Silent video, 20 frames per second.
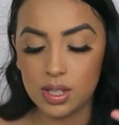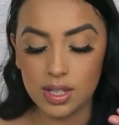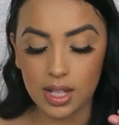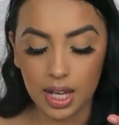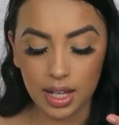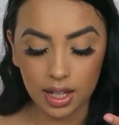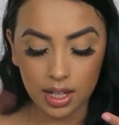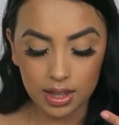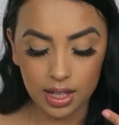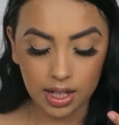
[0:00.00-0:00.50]

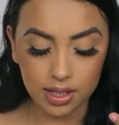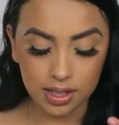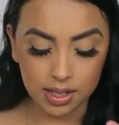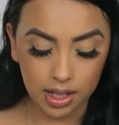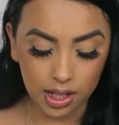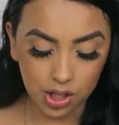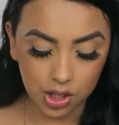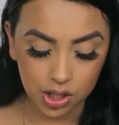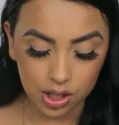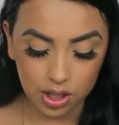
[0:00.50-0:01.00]
staying in that
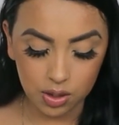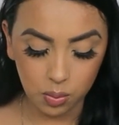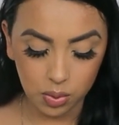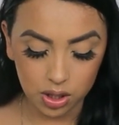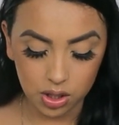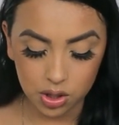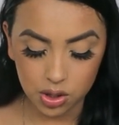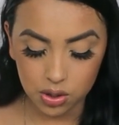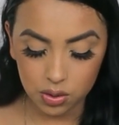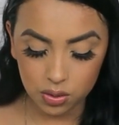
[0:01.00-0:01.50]
section where
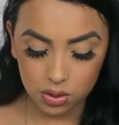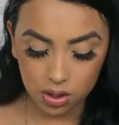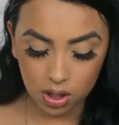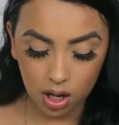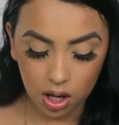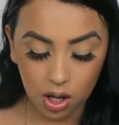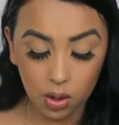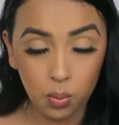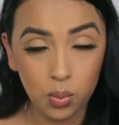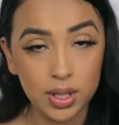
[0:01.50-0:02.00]
the shoes
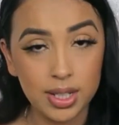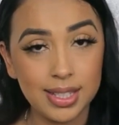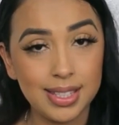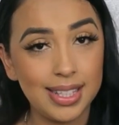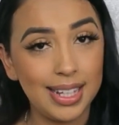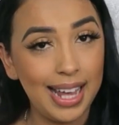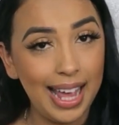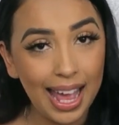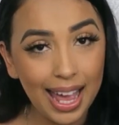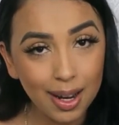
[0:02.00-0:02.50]
are was
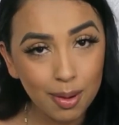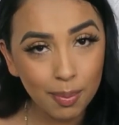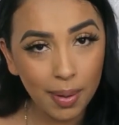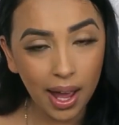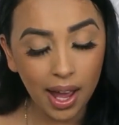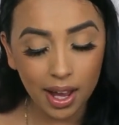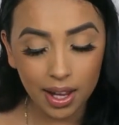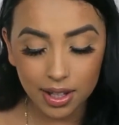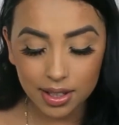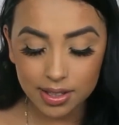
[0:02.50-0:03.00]
the
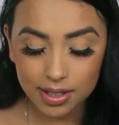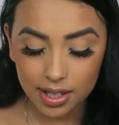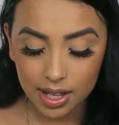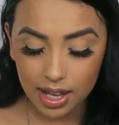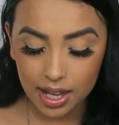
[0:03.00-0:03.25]
handbags.